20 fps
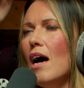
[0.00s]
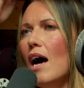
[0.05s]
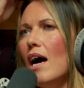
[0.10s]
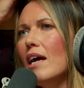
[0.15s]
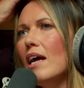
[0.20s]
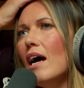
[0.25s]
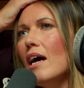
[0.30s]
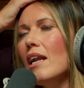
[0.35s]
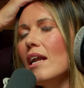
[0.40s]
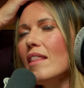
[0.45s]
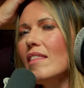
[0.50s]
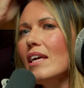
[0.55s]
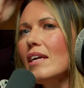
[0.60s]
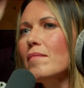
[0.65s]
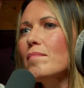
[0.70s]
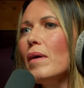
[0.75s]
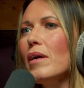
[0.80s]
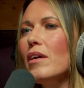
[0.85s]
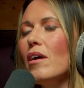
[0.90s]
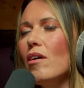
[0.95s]
and I
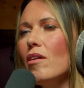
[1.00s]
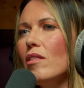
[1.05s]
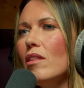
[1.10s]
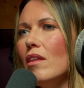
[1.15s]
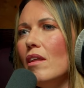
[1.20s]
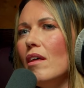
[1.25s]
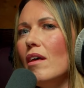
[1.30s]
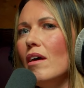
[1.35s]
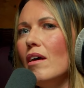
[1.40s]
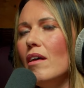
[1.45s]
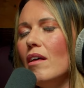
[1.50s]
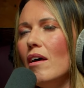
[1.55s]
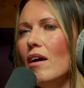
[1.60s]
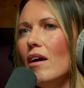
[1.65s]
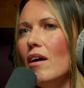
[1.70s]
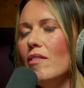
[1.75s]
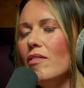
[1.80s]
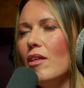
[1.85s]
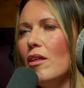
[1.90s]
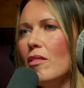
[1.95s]
think
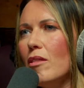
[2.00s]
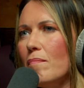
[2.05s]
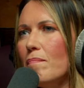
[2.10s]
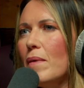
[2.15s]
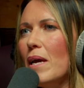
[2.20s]
the